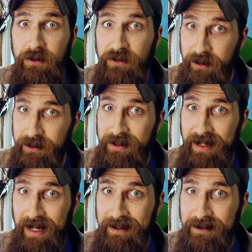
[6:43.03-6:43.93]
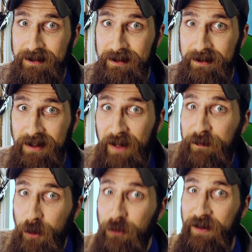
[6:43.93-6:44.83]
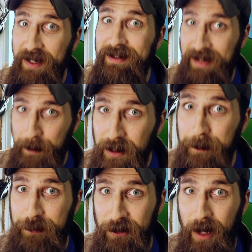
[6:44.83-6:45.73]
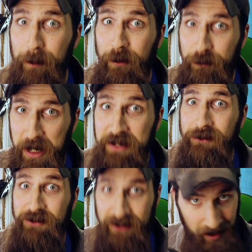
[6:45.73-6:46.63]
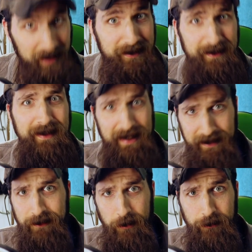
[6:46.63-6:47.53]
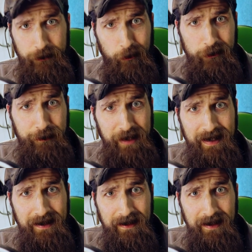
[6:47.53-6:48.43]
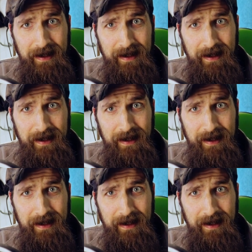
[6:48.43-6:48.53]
Seriously, guys, if you think that I'm going to put up with Rachel's constant insults towards me,